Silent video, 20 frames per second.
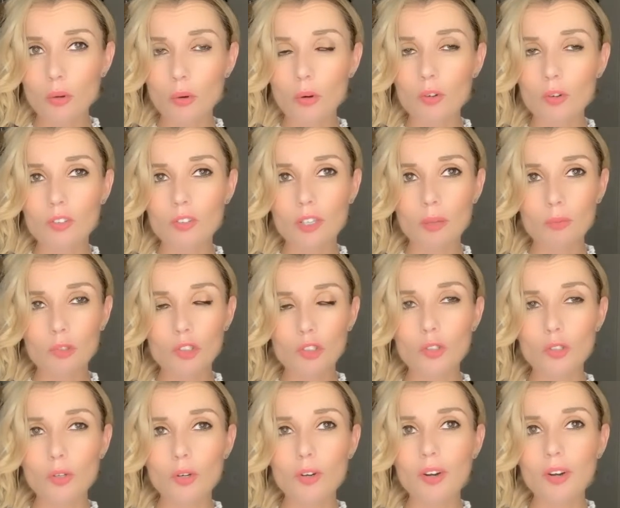course, and I'm
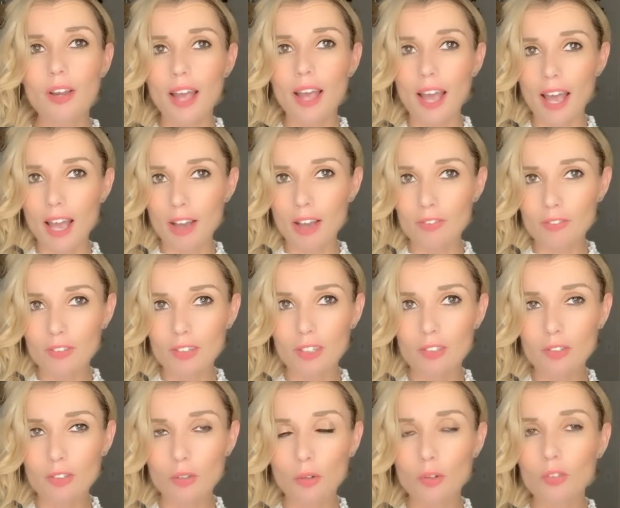sure after
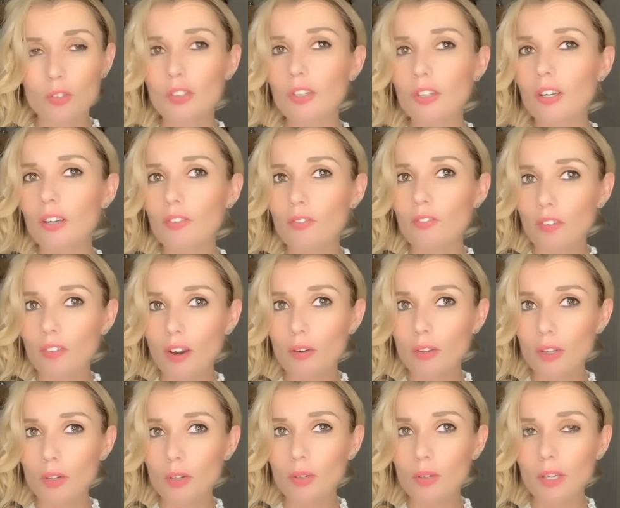this course you got a
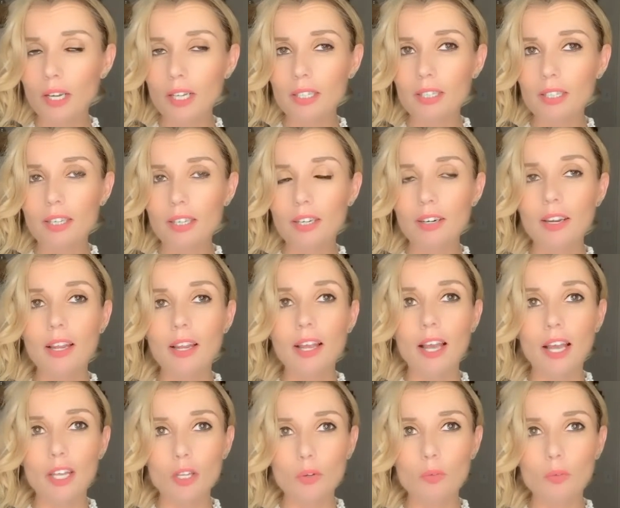very good idea
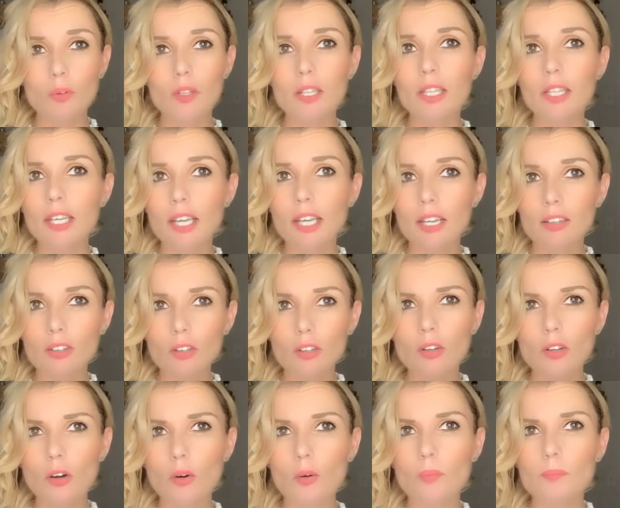and you really can,
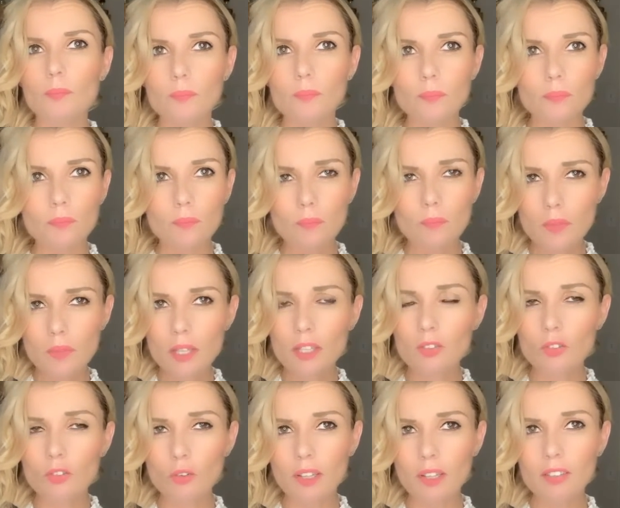
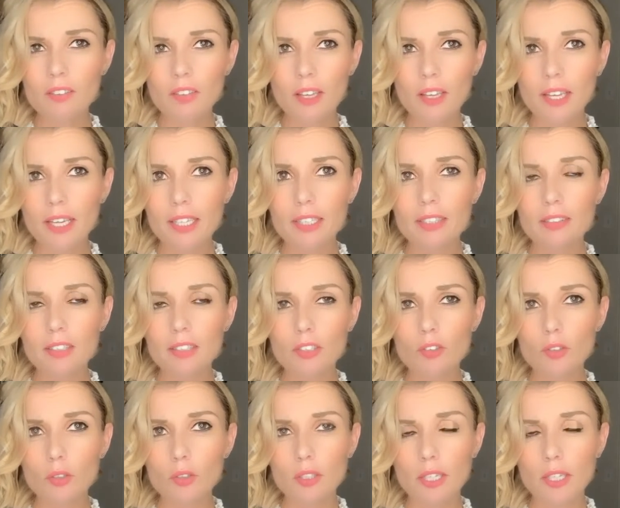translate it
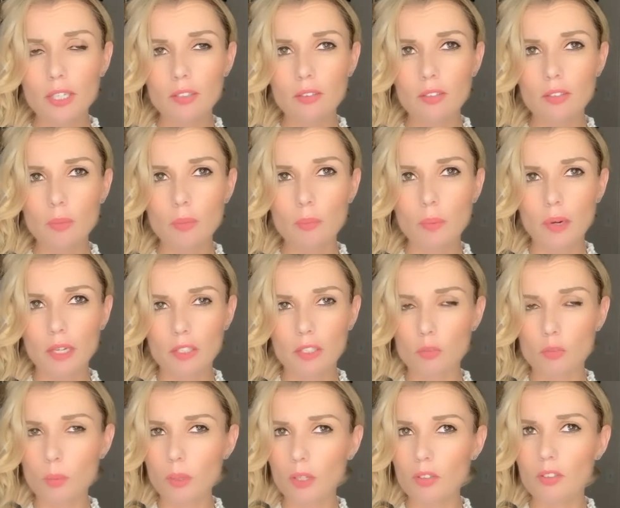into your day-to-day
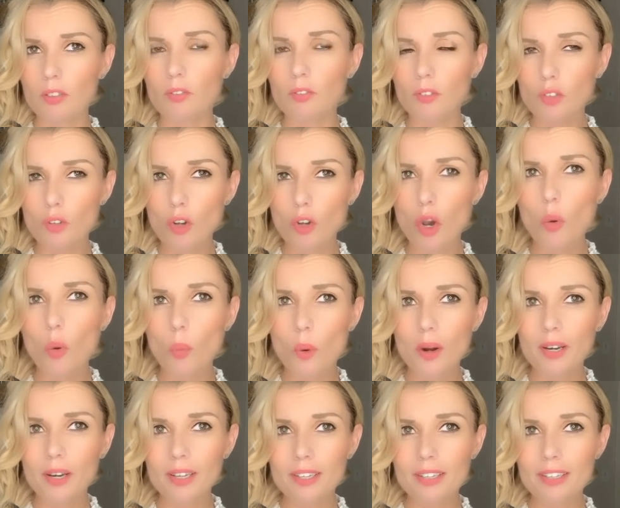practice. Because if you know
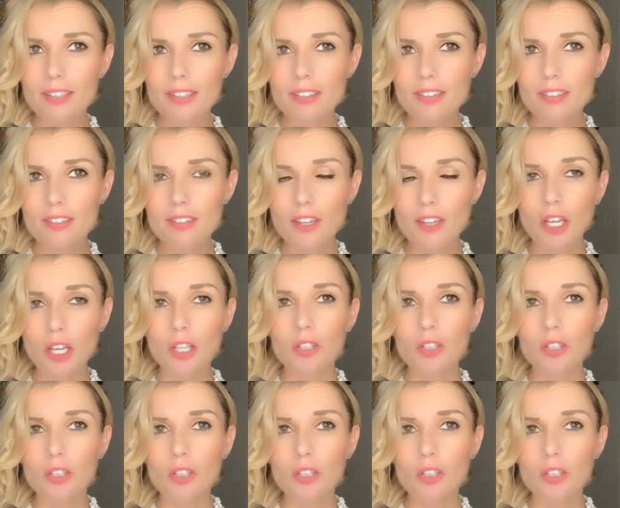what it is,